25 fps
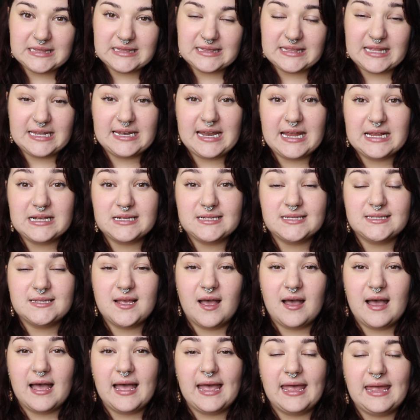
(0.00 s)
The next
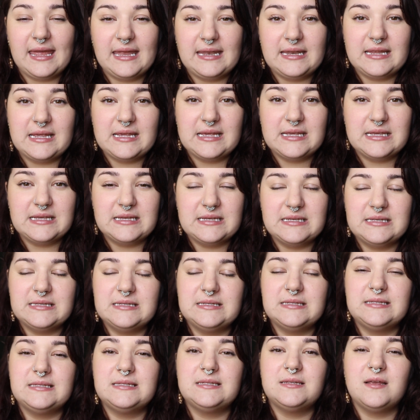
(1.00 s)
sign
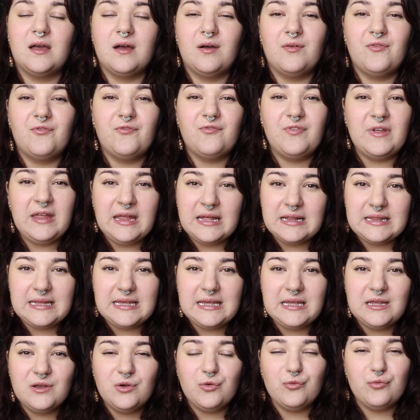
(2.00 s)
is
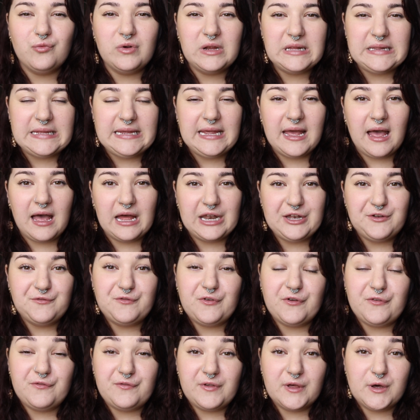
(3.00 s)
feeling really
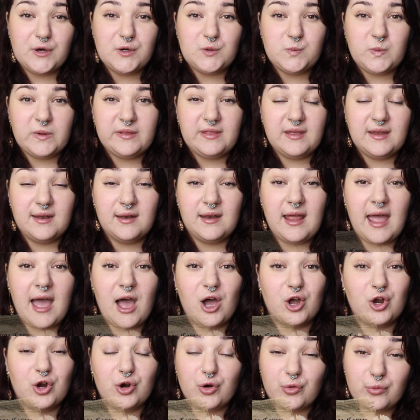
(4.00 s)
unfulfilled within
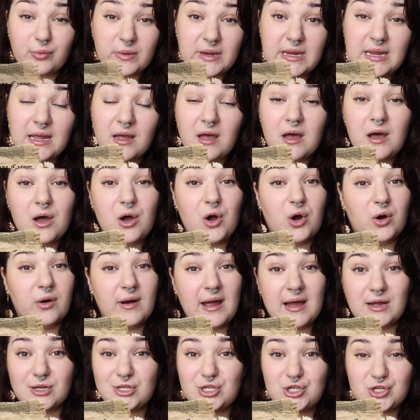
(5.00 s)
our career or
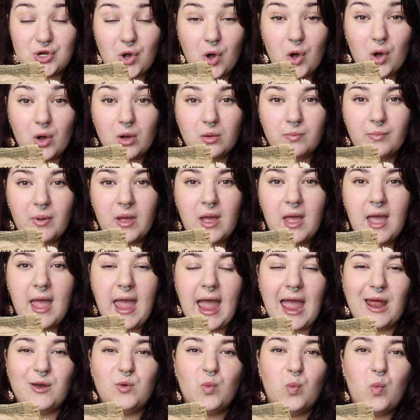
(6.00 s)
our job
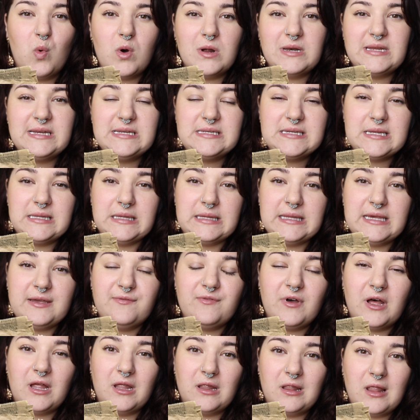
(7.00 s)
and wanting to
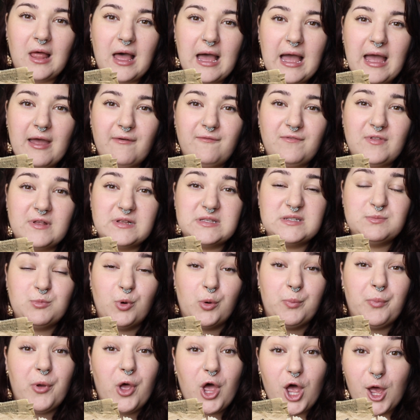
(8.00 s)
live a life that's
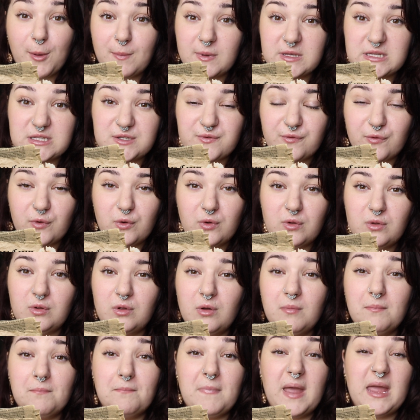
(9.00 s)
more
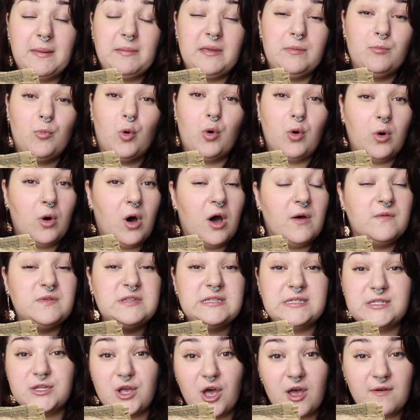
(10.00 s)
purposeful, maybe more of
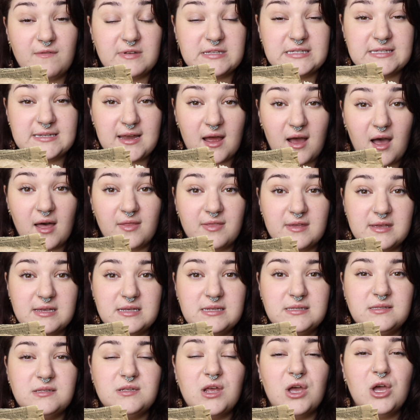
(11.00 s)
service to
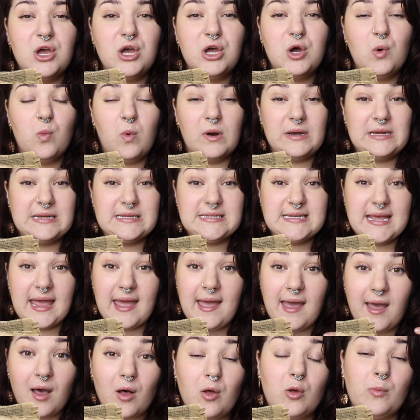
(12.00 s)
others, wanting to
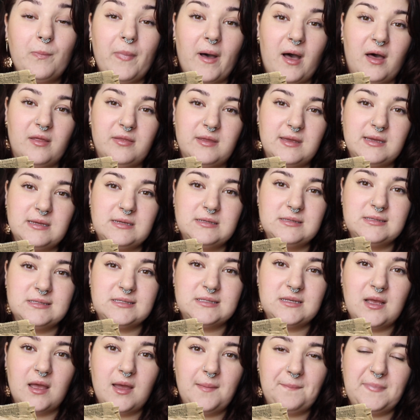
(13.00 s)
help
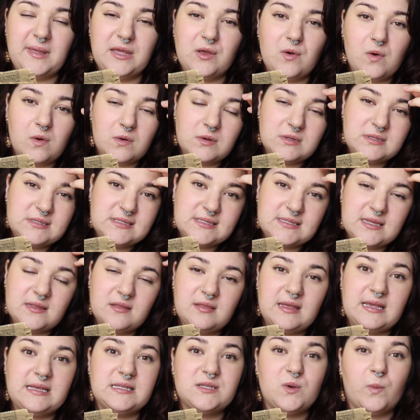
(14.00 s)
others. Because
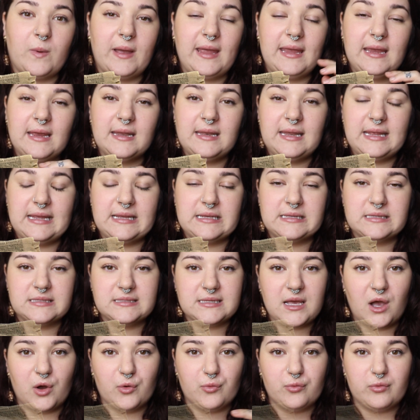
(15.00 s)
these
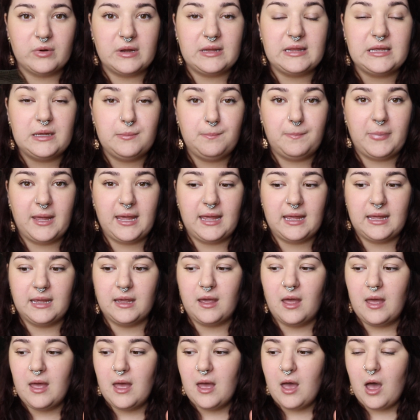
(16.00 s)
awakenings are really
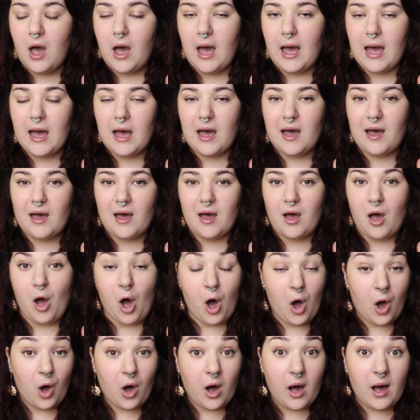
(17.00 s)
big
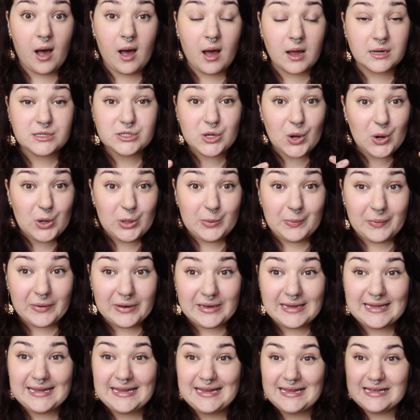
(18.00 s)
heart
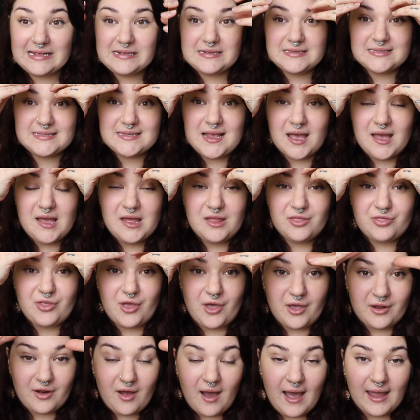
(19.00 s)
openings,
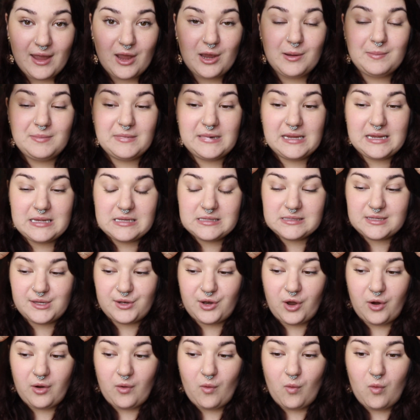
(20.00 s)
third eye openings, you
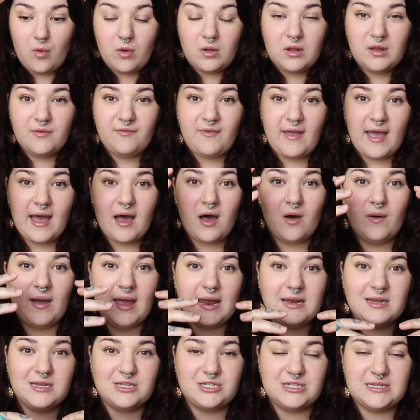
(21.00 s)
know, all of our
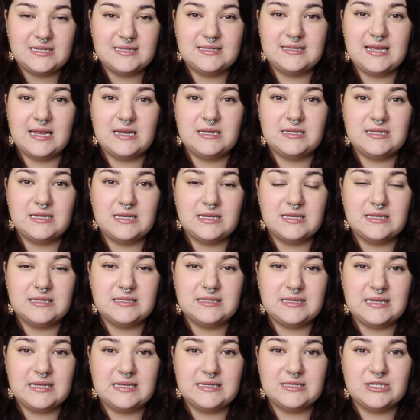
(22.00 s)
energy
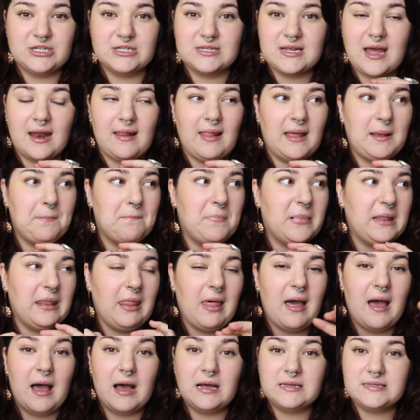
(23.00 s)
centers is just kind of like
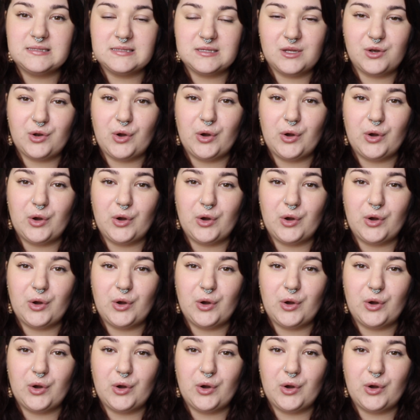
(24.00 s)
blasted